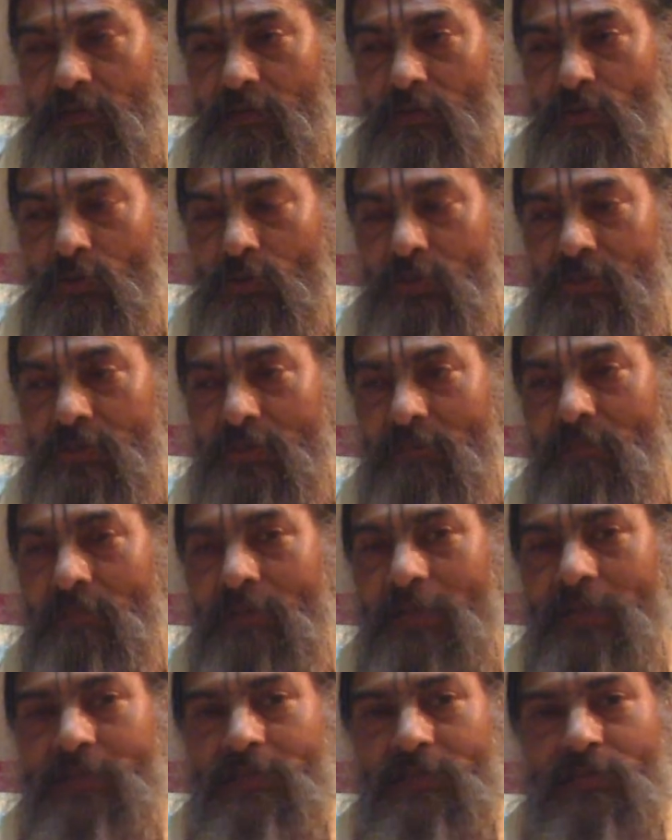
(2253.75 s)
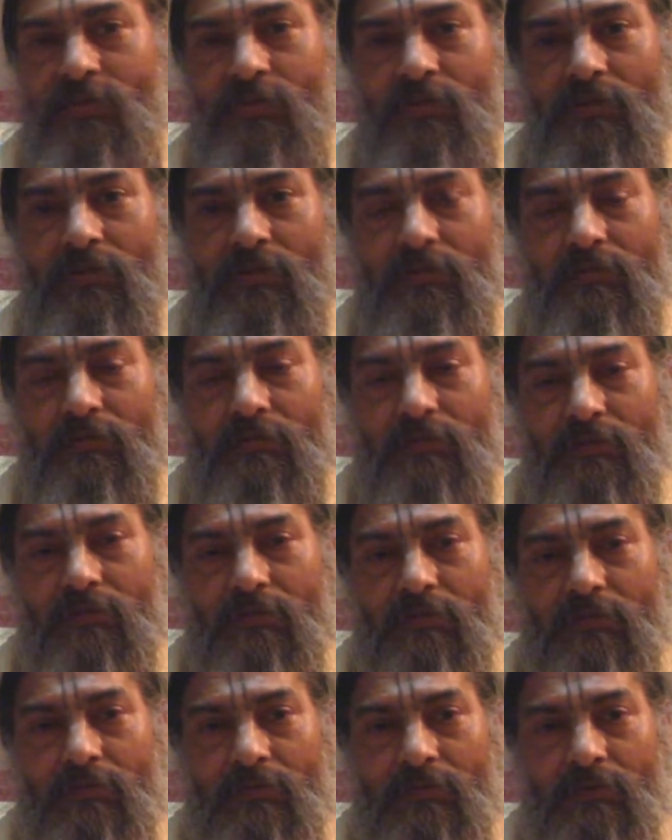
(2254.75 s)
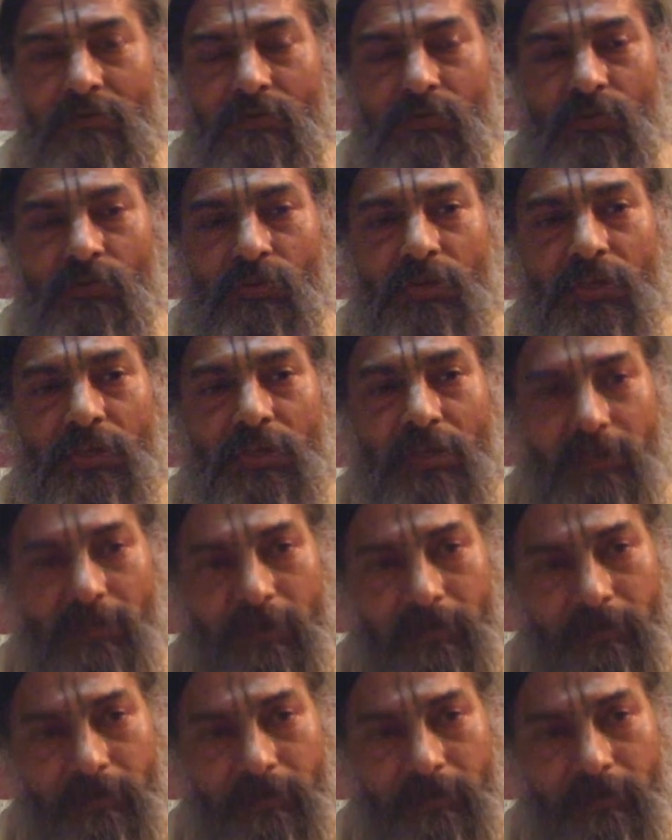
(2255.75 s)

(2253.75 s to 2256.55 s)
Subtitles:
what is the best to hear?